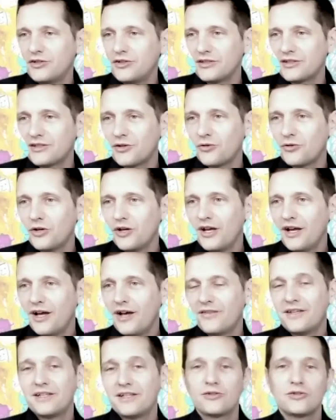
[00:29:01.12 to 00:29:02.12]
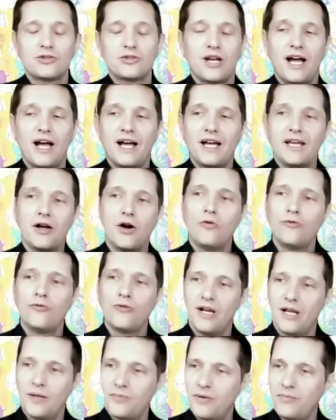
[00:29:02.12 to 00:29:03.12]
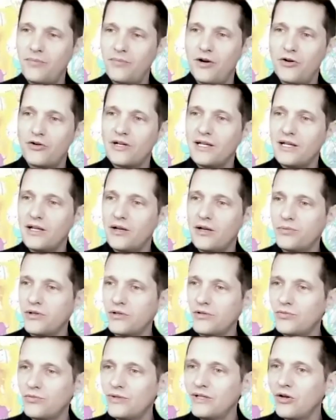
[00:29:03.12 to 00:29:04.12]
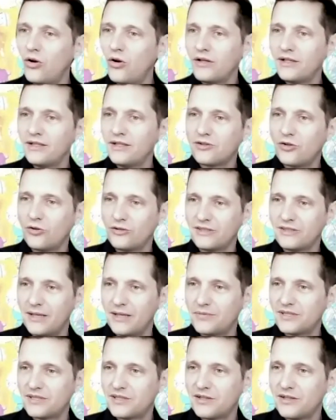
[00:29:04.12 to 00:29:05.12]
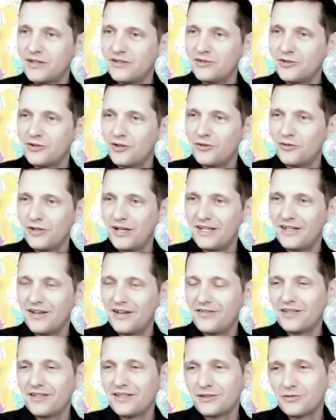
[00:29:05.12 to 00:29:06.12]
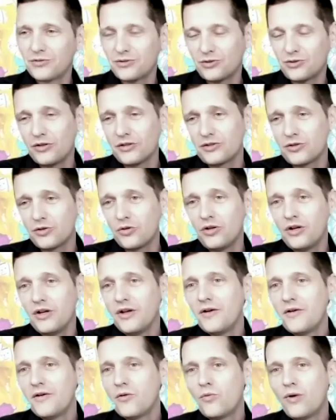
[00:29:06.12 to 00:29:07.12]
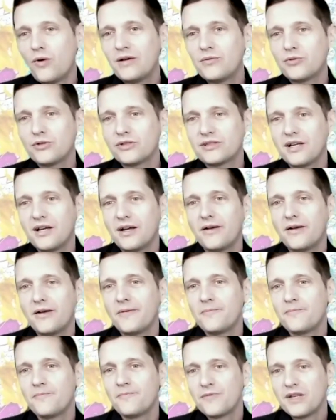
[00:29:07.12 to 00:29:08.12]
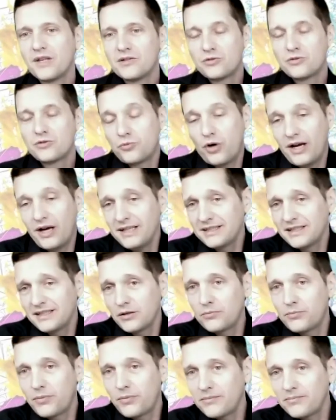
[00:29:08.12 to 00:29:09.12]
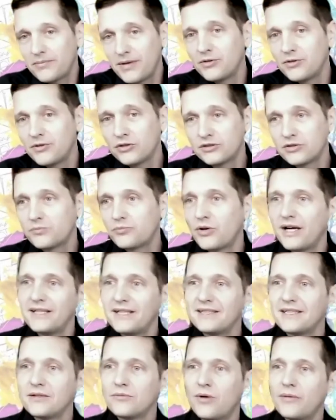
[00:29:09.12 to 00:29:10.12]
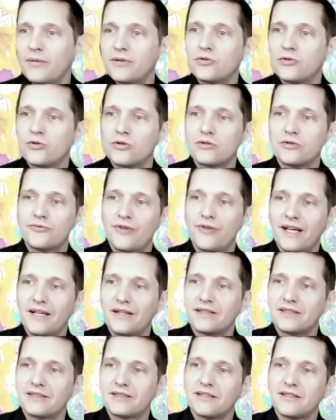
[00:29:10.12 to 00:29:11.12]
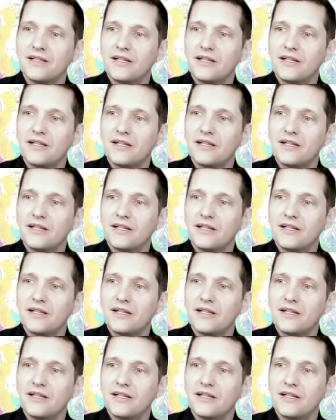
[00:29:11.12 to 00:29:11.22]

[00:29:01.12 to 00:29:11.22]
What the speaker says: So I think there's also a high overlap apparently between all these concepts, you know, and I think this was also why it was surprising, or but maybe not surprising, why we could also find this